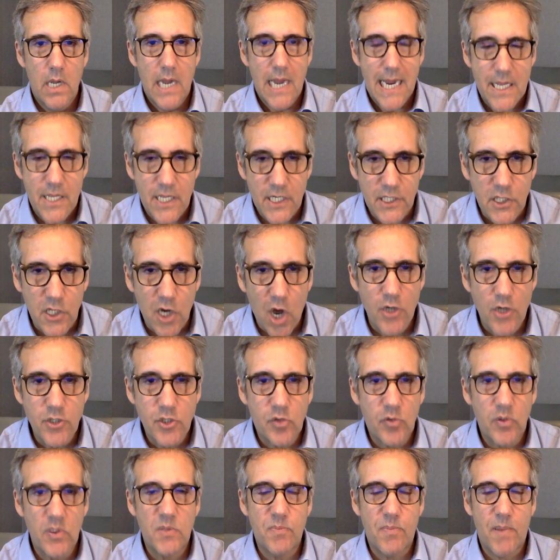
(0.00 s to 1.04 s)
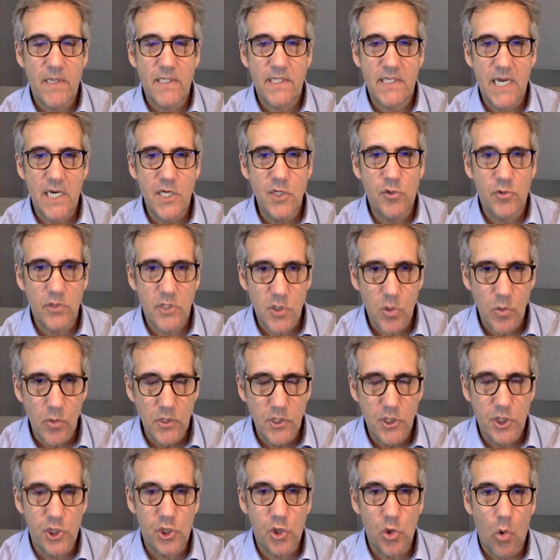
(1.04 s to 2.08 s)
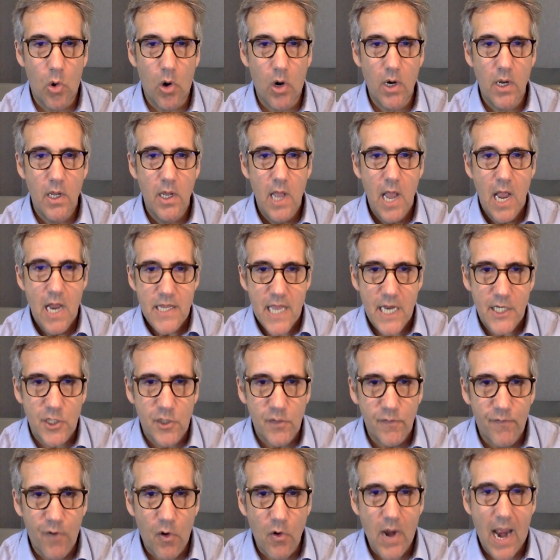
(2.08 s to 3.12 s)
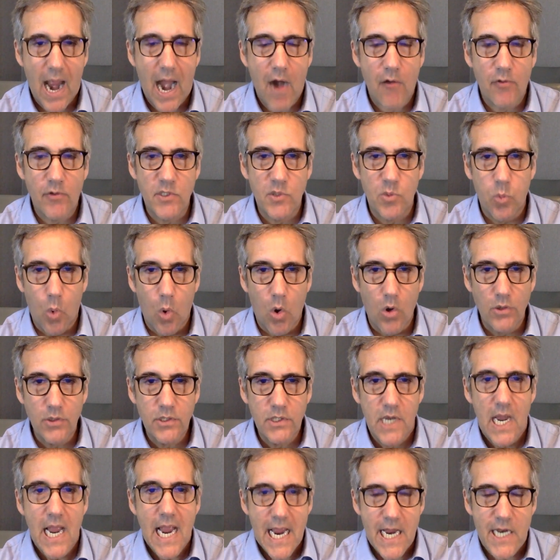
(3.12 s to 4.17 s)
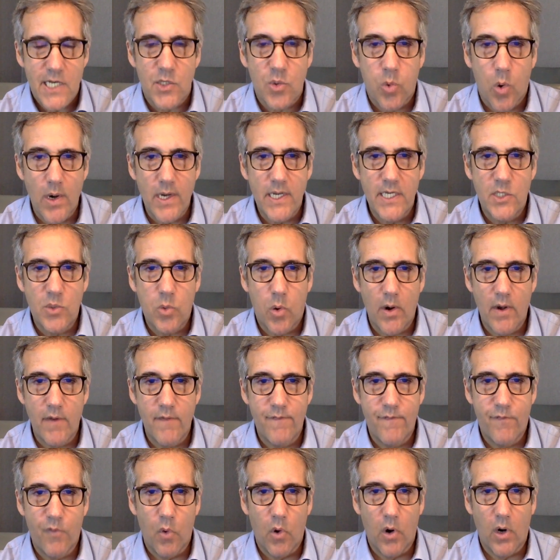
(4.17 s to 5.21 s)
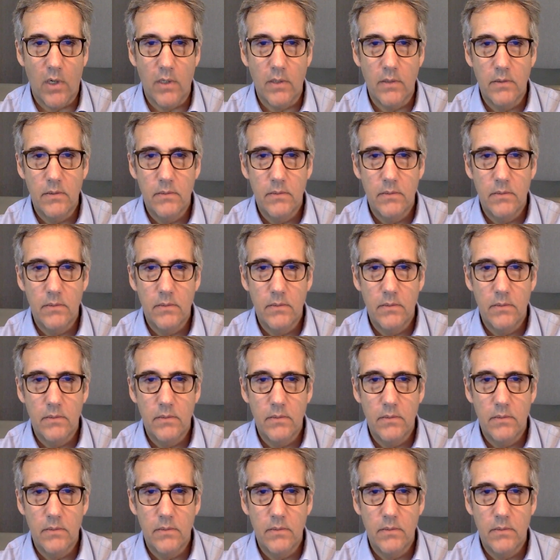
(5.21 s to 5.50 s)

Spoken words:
in this country's best interest to ensure that you vote Harris Walz in 2024.